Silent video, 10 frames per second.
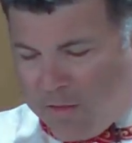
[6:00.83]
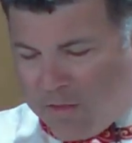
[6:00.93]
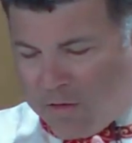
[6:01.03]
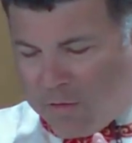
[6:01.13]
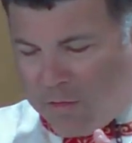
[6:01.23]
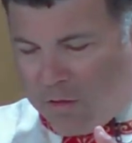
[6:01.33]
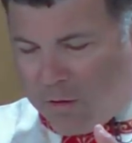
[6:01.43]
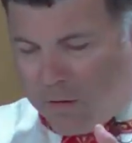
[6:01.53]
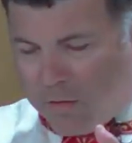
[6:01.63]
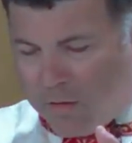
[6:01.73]

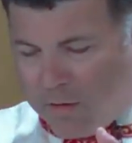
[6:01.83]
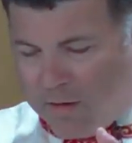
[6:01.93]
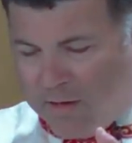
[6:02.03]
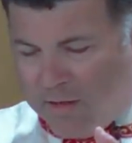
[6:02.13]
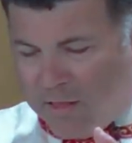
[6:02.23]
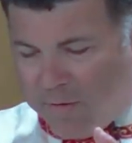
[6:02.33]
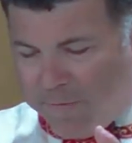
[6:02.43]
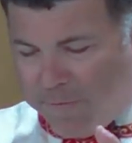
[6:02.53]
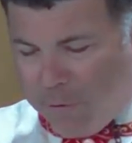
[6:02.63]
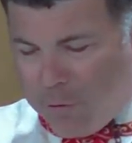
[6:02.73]
the
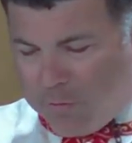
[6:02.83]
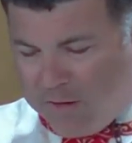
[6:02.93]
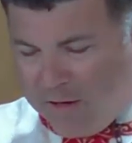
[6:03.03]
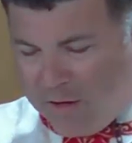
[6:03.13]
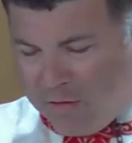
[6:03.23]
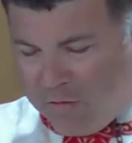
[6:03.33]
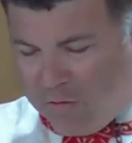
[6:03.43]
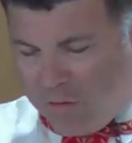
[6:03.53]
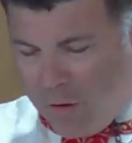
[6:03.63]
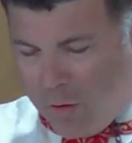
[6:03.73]
fruit
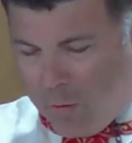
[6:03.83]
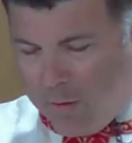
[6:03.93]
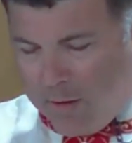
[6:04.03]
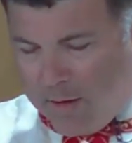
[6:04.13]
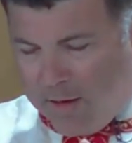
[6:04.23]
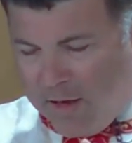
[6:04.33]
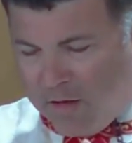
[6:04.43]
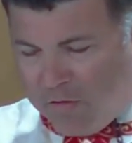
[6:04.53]
is, though, is